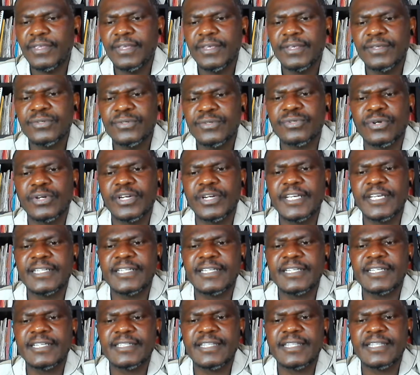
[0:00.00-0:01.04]
So it
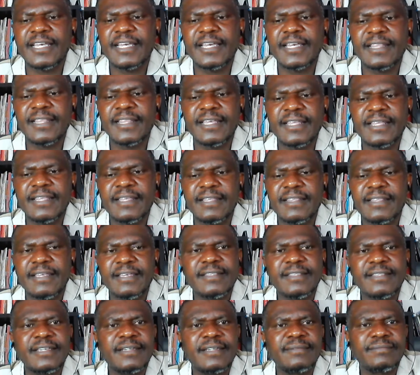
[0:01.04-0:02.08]
is the
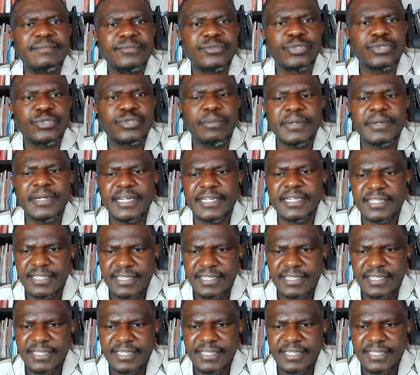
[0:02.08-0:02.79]
dominus